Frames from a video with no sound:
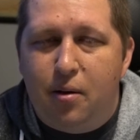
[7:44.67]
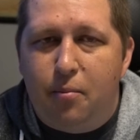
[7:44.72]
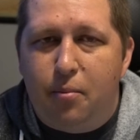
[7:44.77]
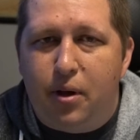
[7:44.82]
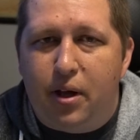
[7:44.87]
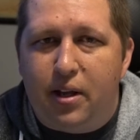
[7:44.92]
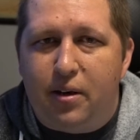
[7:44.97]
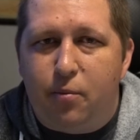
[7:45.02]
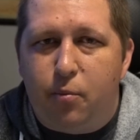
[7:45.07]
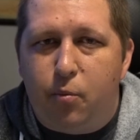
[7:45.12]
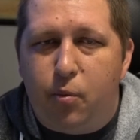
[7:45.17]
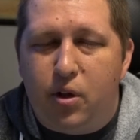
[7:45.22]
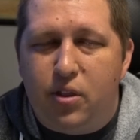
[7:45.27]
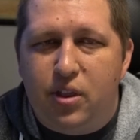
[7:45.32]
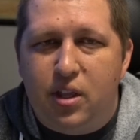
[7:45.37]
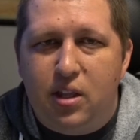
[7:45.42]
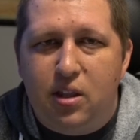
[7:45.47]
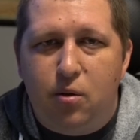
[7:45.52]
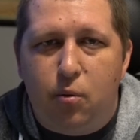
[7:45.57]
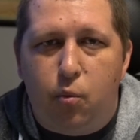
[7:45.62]
but
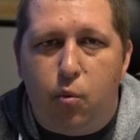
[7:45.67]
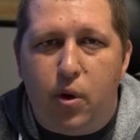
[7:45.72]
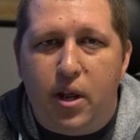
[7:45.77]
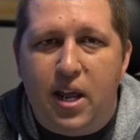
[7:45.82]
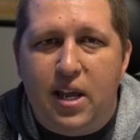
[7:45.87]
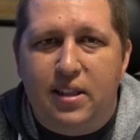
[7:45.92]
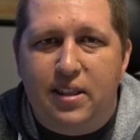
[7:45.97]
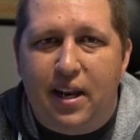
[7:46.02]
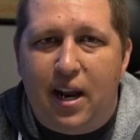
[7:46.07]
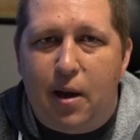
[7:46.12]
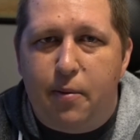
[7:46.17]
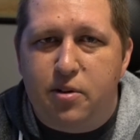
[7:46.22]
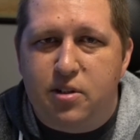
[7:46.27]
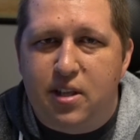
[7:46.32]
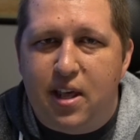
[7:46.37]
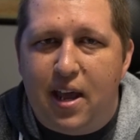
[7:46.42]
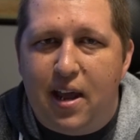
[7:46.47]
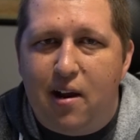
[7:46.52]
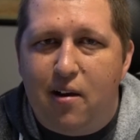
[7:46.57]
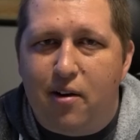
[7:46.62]
within the week that I
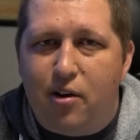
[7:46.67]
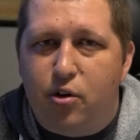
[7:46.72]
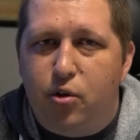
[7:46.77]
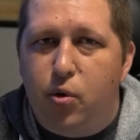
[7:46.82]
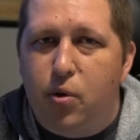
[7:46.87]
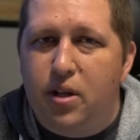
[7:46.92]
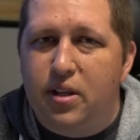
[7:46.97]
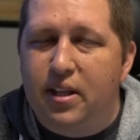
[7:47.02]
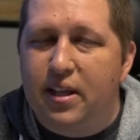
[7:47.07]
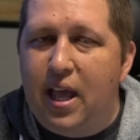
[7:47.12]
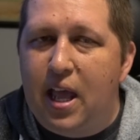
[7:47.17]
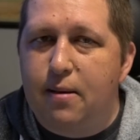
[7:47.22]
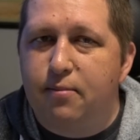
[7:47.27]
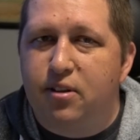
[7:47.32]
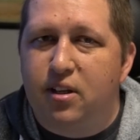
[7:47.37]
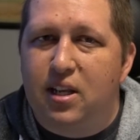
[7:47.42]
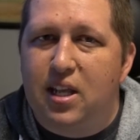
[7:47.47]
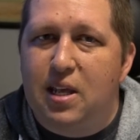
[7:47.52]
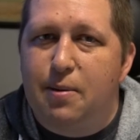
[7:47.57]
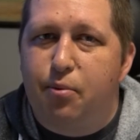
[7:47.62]
was there, including the
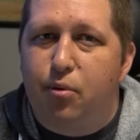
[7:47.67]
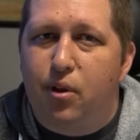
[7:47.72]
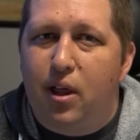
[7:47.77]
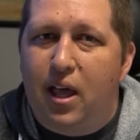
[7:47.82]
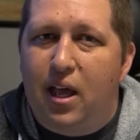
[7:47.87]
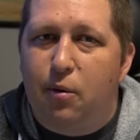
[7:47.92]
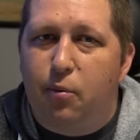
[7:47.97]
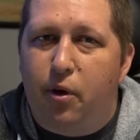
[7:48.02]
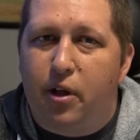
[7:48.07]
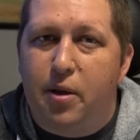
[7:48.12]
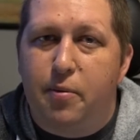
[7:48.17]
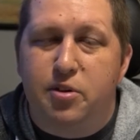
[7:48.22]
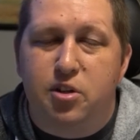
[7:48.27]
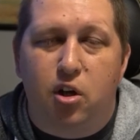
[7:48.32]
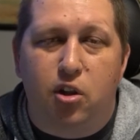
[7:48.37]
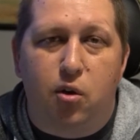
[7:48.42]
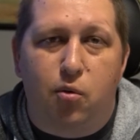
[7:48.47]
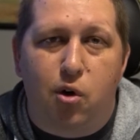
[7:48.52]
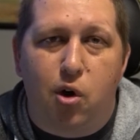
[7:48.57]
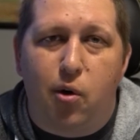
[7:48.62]
games that he played while he was
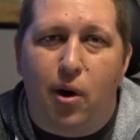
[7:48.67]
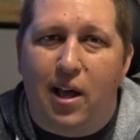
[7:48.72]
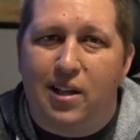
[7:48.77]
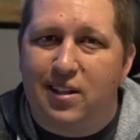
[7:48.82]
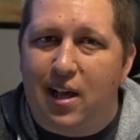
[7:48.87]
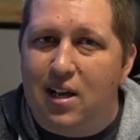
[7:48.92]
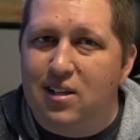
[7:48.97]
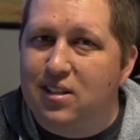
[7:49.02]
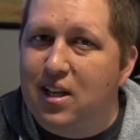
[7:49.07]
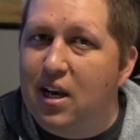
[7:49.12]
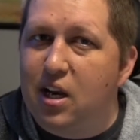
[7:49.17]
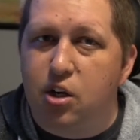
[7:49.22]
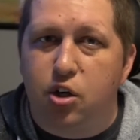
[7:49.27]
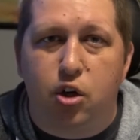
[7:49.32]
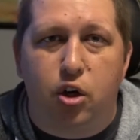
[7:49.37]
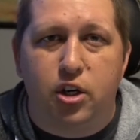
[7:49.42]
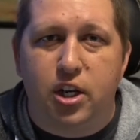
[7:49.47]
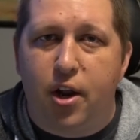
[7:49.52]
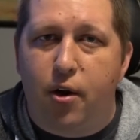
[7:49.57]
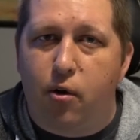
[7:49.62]
on the road, I stayed in
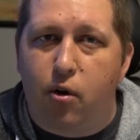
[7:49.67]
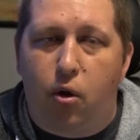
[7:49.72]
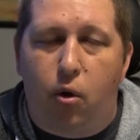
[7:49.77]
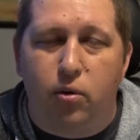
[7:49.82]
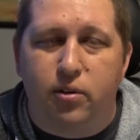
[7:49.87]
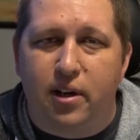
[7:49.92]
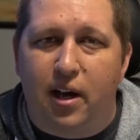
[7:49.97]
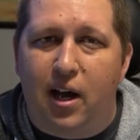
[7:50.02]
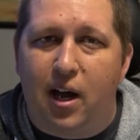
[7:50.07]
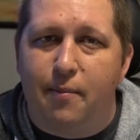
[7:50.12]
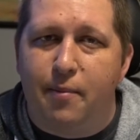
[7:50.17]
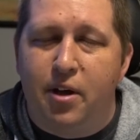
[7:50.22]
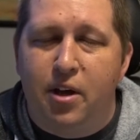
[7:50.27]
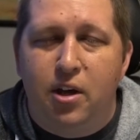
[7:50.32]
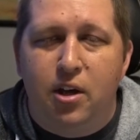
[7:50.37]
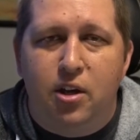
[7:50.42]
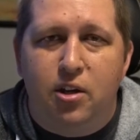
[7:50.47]
Goodyear the whole time.